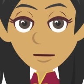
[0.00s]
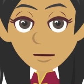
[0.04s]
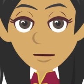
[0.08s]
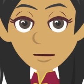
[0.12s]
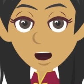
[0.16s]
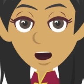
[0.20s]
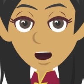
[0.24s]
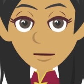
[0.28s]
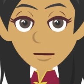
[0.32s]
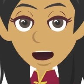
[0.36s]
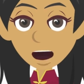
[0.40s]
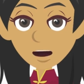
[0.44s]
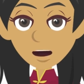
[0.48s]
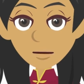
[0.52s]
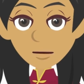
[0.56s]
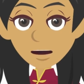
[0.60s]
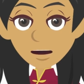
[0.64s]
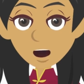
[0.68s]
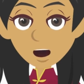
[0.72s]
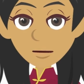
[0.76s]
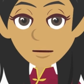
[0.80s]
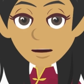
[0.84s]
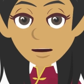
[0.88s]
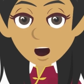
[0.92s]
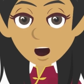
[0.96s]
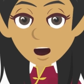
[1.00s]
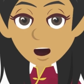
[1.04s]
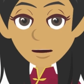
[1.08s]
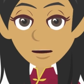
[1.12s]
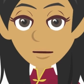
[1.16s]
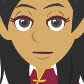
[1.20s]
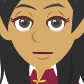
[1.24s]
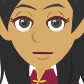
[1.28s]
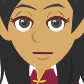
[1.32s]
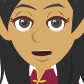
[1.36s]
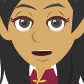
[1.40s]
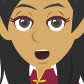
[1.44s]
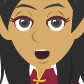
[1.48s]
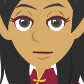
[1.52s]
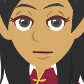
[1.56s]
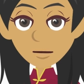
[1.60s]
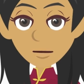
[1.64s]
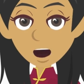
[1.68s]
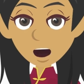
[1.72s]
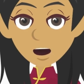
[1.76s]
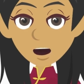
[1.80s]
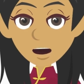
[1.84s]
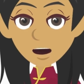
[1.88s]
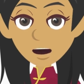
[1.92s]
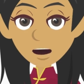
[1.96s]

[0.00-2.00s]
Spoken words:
The study concludes by stating